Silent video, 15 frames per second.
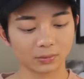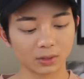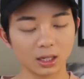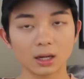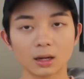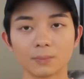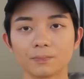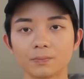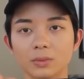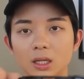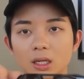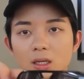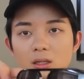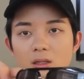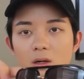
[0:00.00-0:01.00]
yeah,
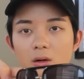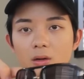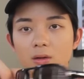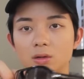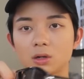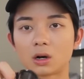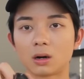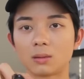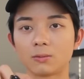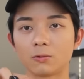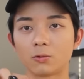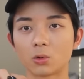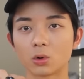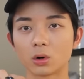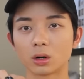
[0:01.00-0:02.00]
these are the Tom
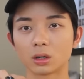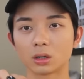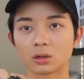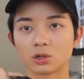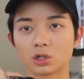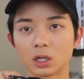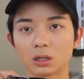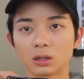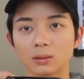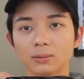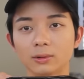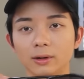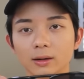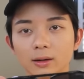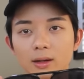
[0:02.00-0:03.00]
Ford Jacob
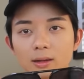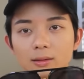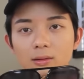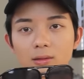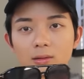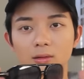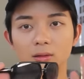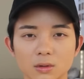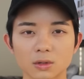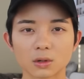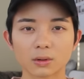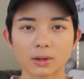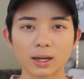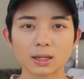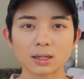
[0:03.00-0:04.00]
sunglasses.
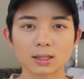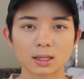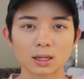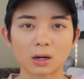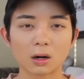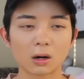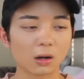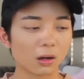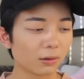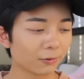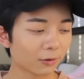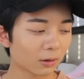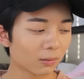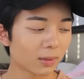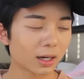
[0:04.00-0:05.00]
So that is all
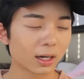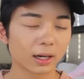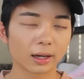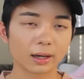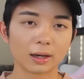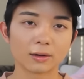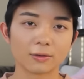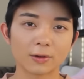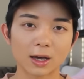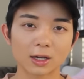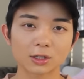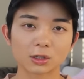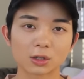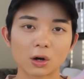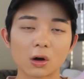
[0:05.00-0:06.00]
for my
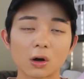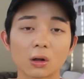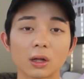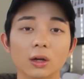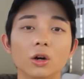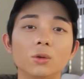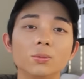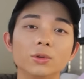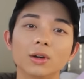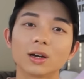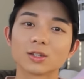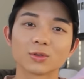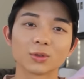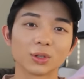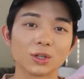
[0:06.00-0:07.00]
fashion haul. I hope you
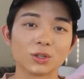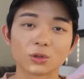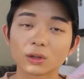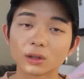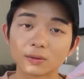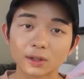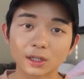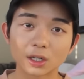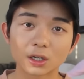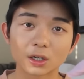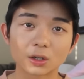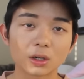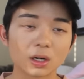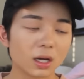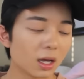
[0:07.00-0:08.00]
guys really enjoyed the
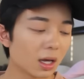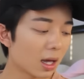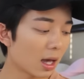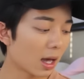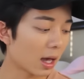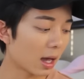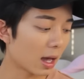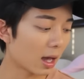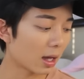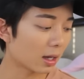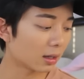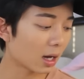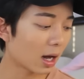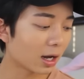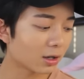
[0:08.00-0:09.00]
video.
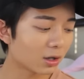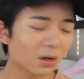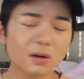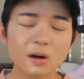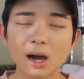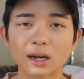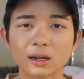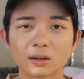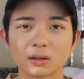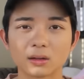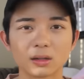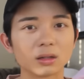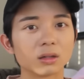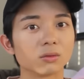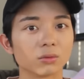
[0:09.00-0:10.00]
And I know I
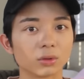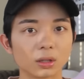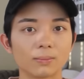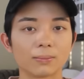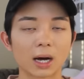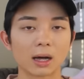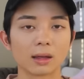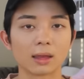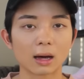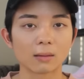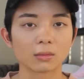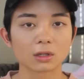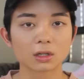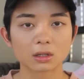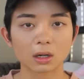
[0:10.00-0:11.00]
didn't really buy that
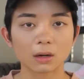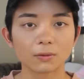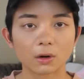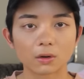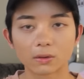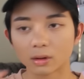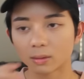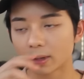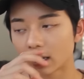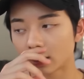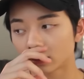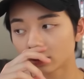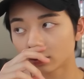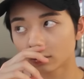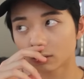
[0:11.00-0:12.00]
much stuff over the
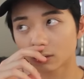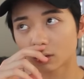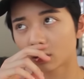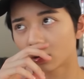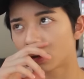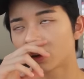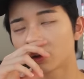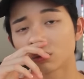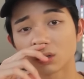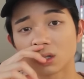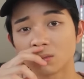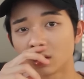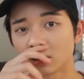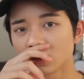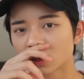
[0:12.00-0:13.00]
past 3
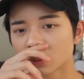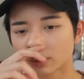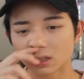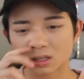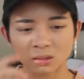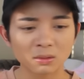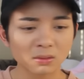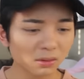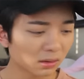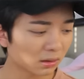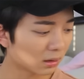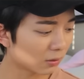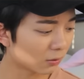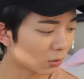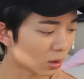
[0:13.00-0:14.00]
months, but some of the
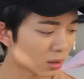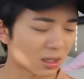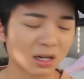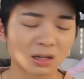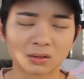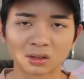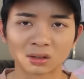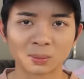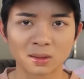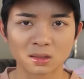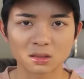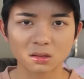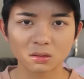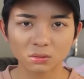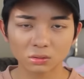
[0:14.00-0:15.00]
stuff was kind of
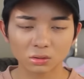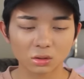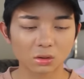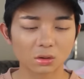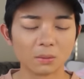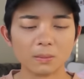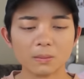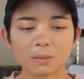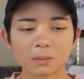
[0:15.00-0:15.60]
expensive, so